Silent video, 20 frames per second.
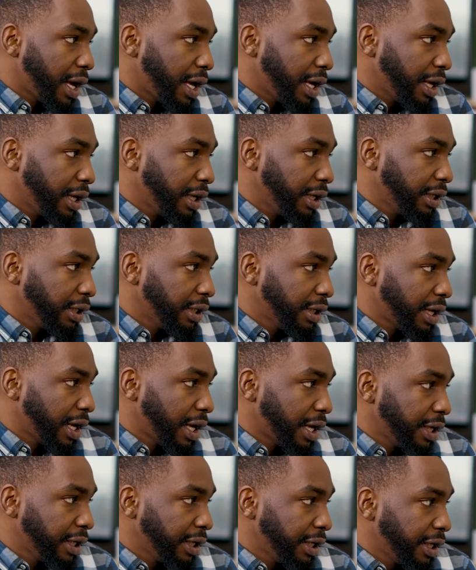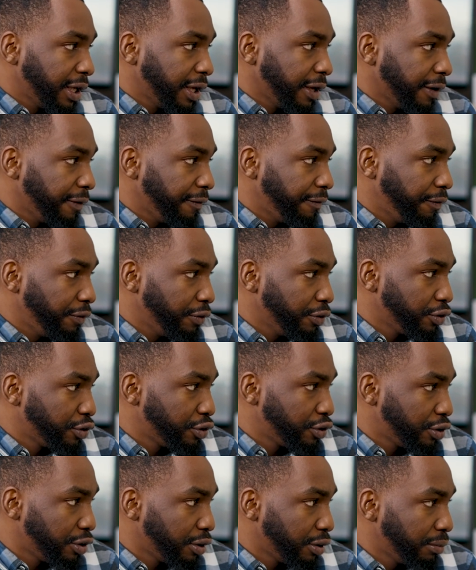and shot me in the head. I had to
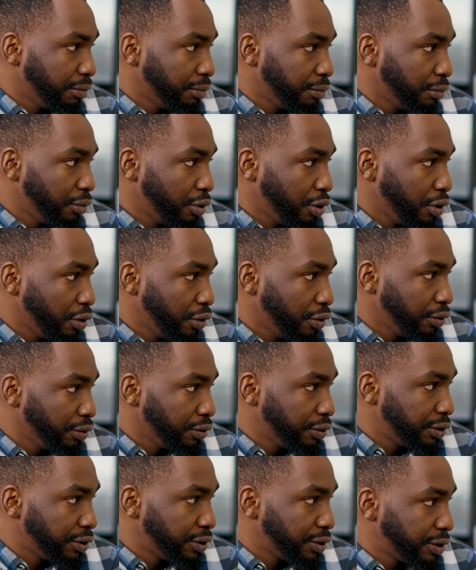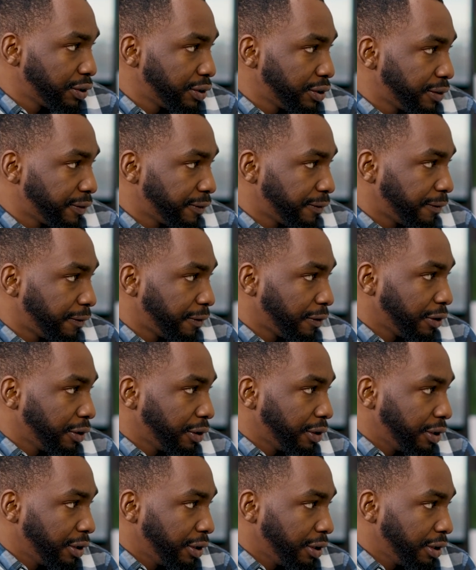pretend to like her so he wouldn't
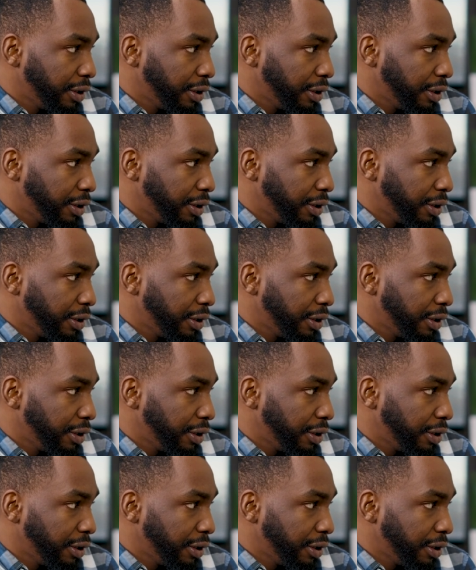suspect